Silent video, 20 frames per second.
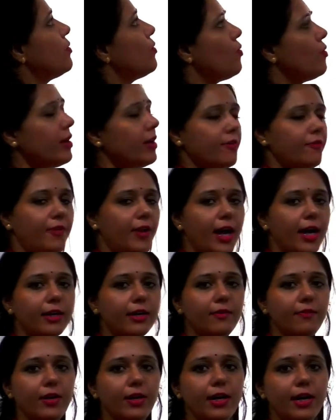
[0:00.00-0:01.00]
core
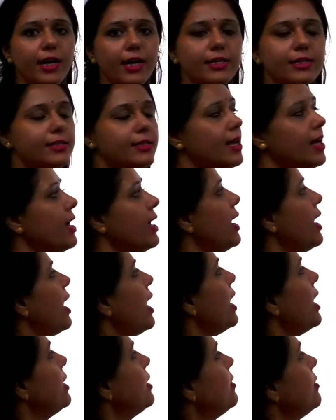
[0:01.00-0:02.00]
refractive index
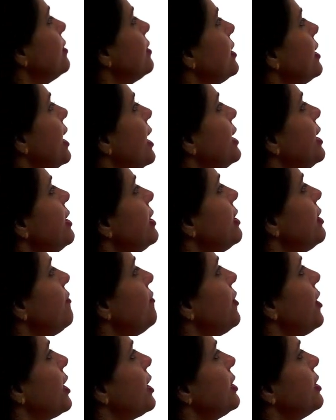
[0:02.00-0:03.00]
and cladding
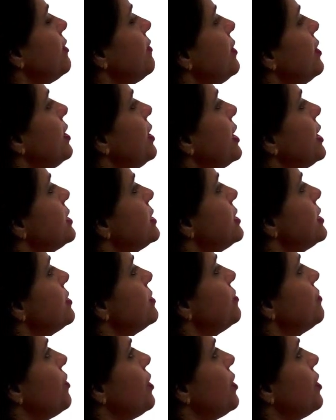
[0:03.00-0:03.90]
refractive index is